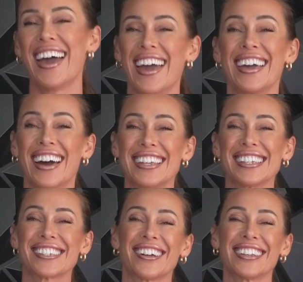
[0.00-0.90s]
Hey guys,
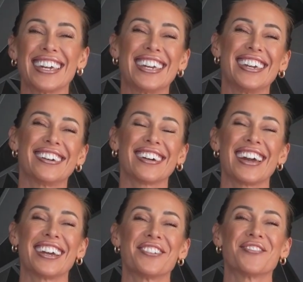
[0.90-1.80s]
it's Holly here
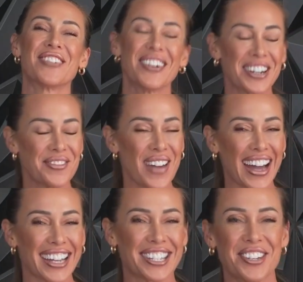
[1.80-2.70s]
and welcome
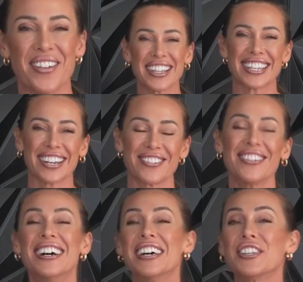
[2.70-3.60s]
back to my channel.